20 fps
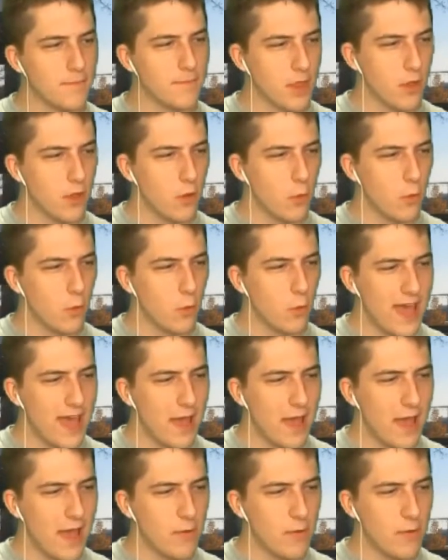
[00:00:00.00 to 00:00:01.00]
with
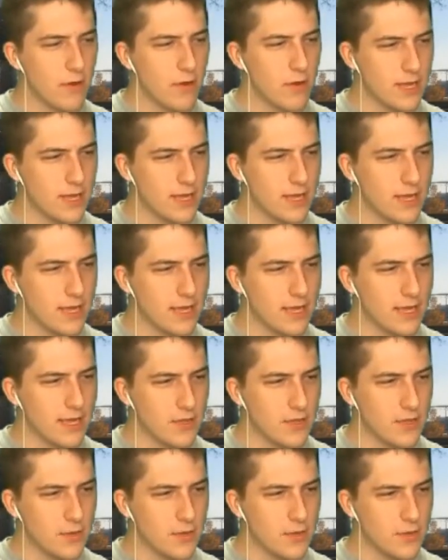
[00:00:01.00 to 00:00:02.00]
that, we are going to get
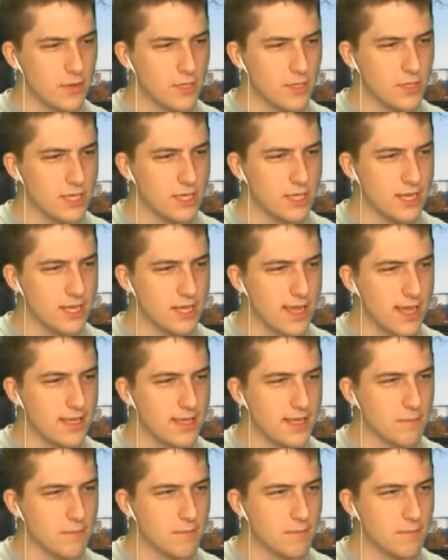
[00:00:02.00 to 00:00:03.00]
into today's
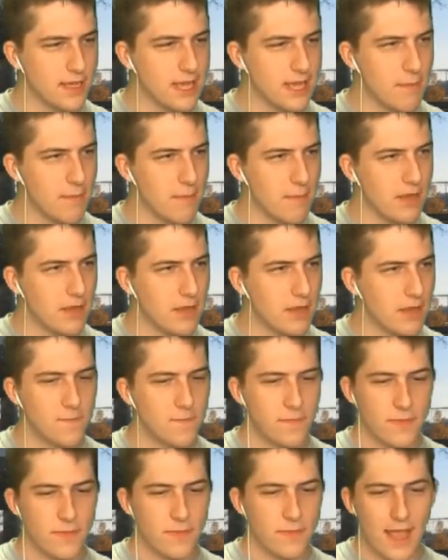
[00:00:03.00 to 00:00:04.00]
big topic,
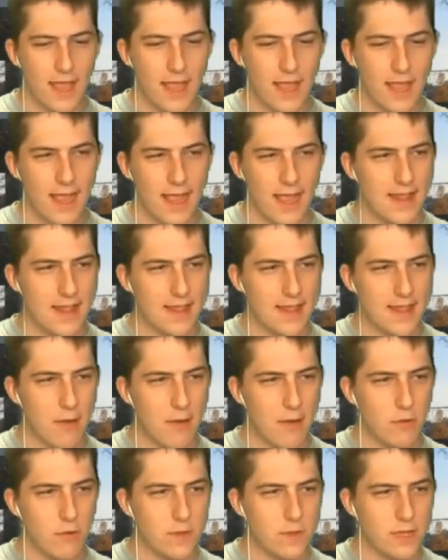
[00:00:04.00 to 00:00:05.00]
and that
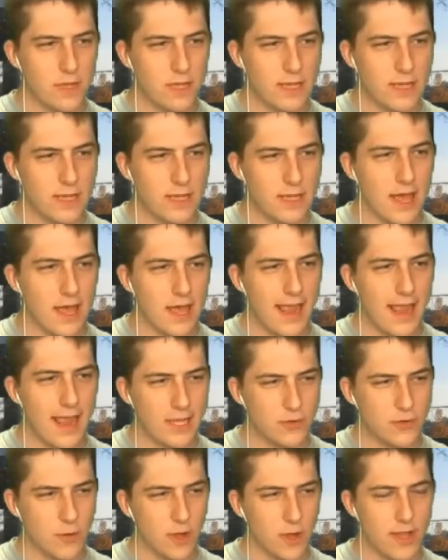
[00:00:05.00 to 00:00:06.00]
would be
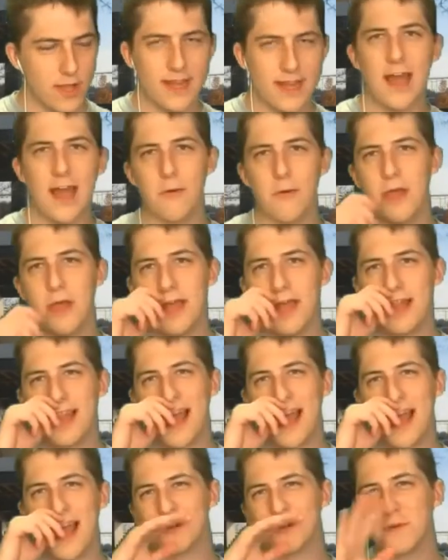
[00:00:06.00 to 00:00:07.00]
Android. Now,
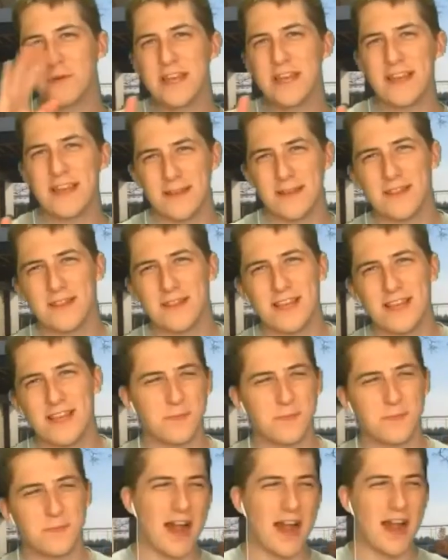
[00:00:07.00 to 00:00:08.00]
last week, let's
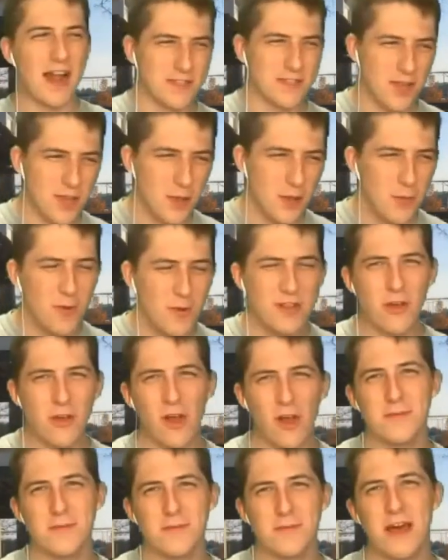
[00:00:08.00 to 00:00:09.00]
be honest, we
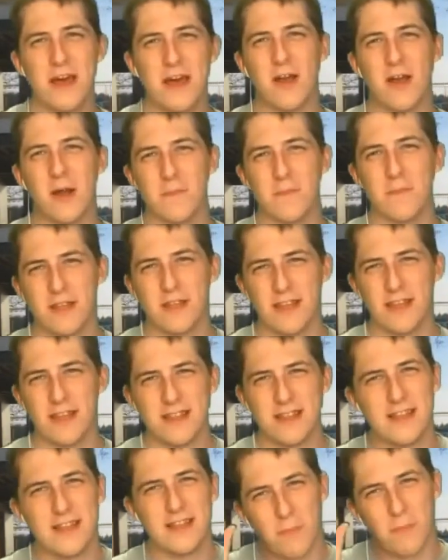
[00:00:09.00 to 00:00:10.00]
talked about a company,
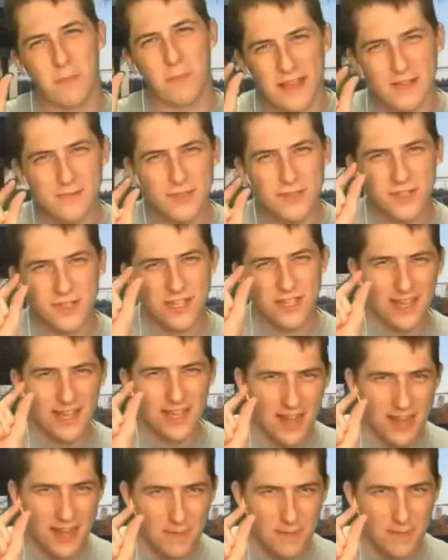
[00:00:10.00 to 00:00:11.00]
little bit, just a
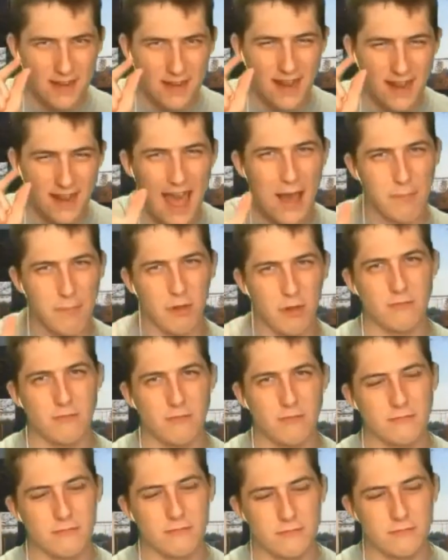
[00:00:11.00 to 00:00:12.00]
tiny bit, Apple.
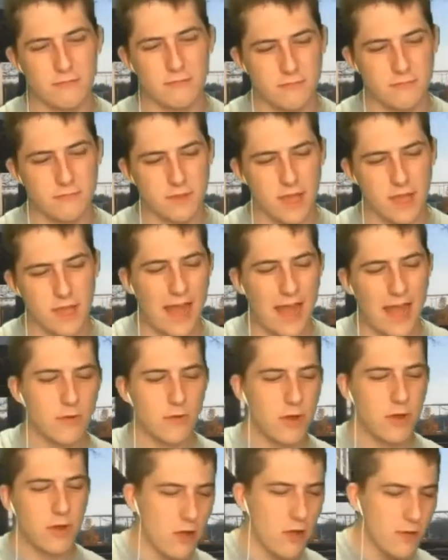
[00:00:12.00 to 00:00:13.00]
I don't
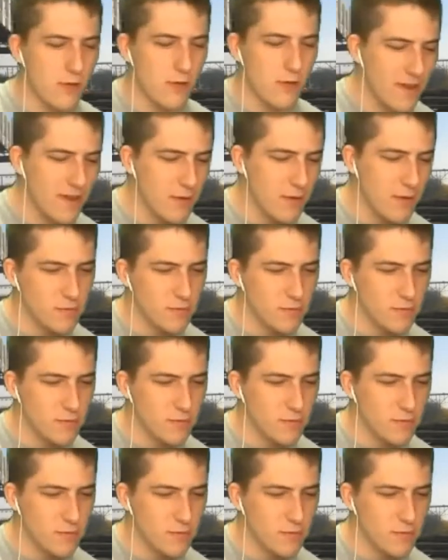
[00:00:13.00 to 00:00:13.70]
know if anyone was really